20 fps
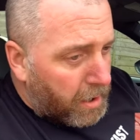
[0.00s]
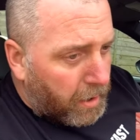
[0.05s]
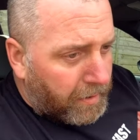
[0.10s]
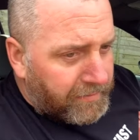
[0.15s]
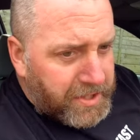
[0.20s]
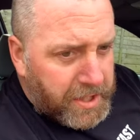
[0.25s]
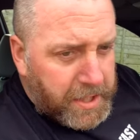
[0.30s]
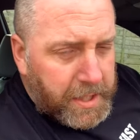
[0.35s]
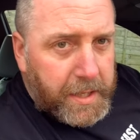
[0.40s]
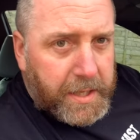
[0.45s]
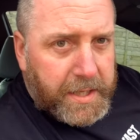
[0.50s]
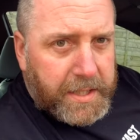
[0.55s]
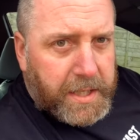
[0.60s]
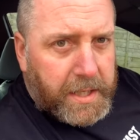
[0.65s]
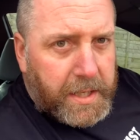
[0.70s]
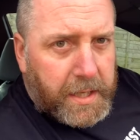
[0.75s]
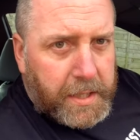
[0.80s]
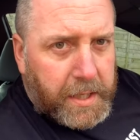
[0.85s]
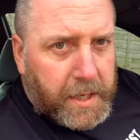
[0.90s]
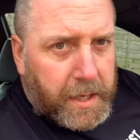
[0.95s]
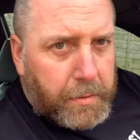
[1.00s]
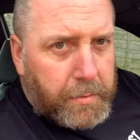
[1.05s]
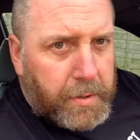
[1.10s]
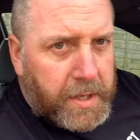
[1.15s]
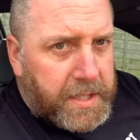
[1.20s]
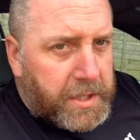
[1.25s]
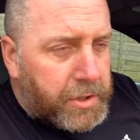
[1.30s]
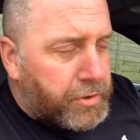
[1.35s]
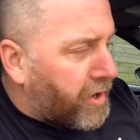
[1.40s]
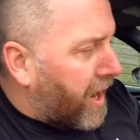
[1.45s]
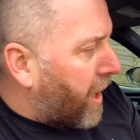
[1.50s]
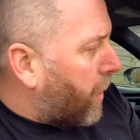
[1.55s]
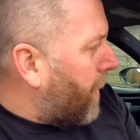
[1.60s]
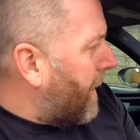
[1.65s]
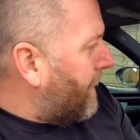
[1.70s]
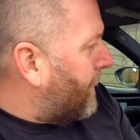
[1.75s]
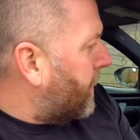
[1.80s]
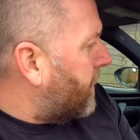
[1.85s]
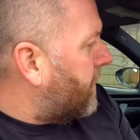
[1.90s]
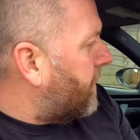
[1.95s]
Obviously, it's a track
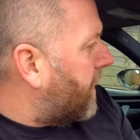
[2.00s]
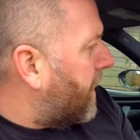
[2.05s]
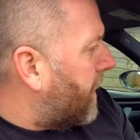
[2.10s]
weapon,